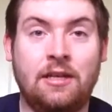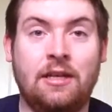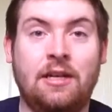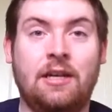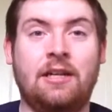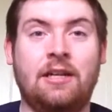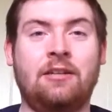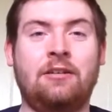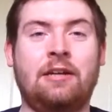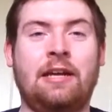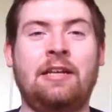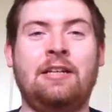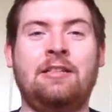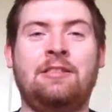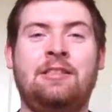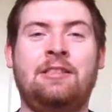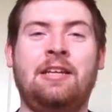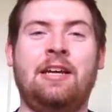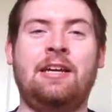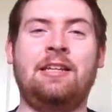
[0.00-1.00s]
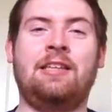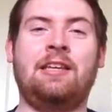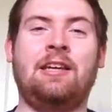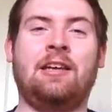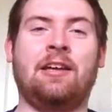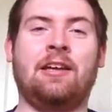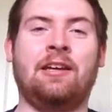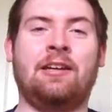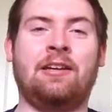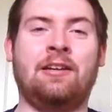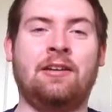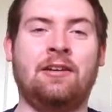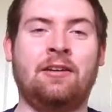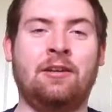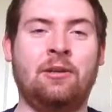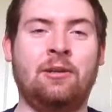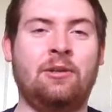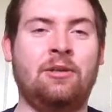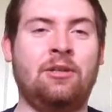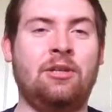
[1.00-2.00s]
and I didn't see anything like
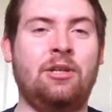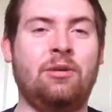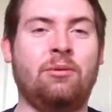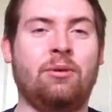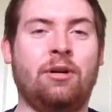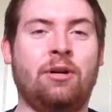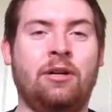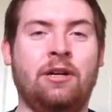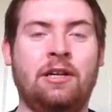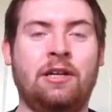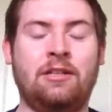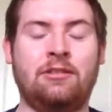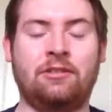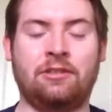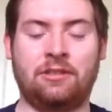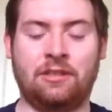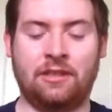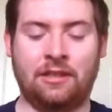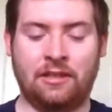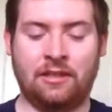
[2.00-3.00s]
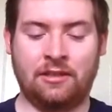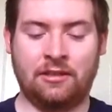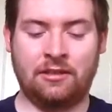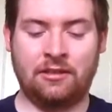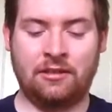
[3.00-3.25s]
new or interesting. And